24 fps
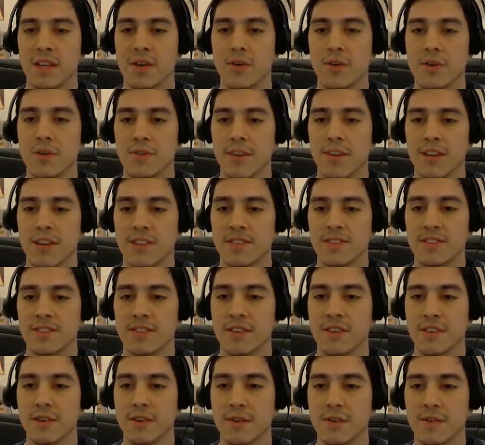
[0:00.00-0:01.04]
go fast,
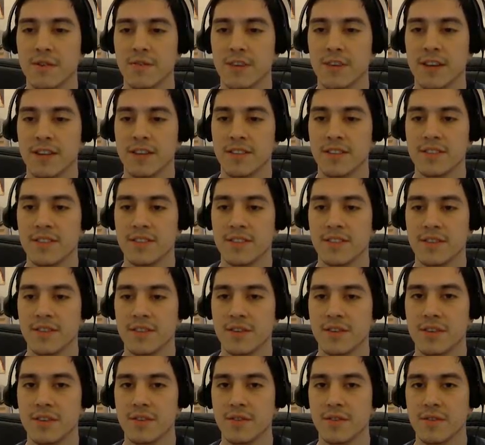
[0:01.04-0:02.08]
go fast,
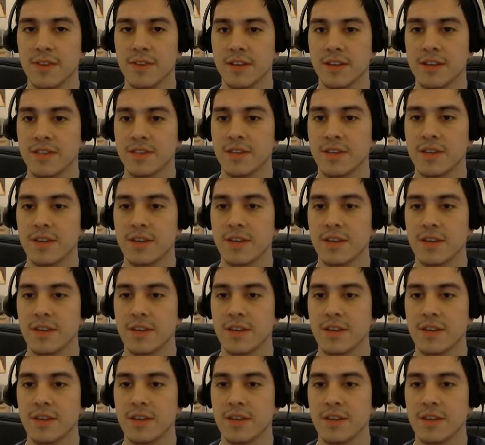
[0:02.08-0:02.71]
go fast.